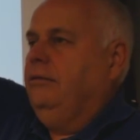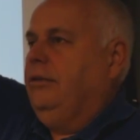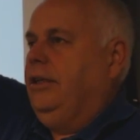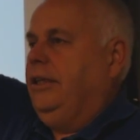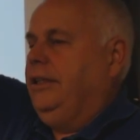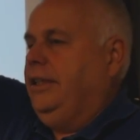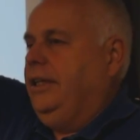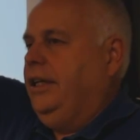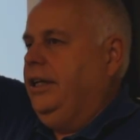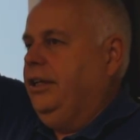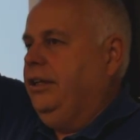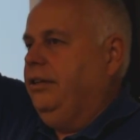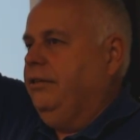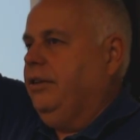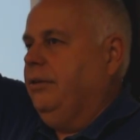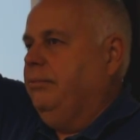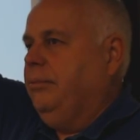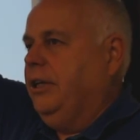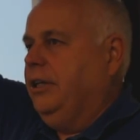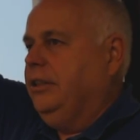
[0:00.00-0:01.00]
at the end of
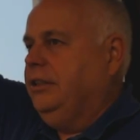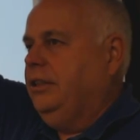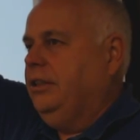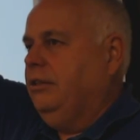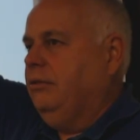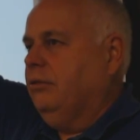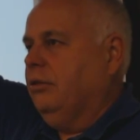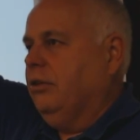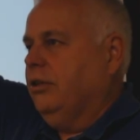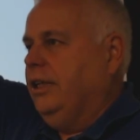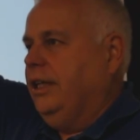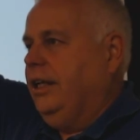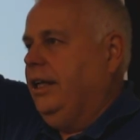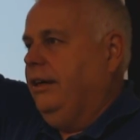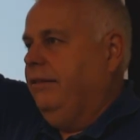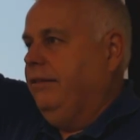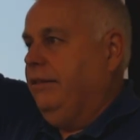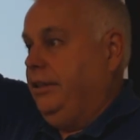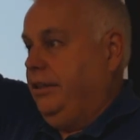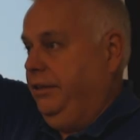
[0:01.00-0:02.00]
combustion, we're going to have a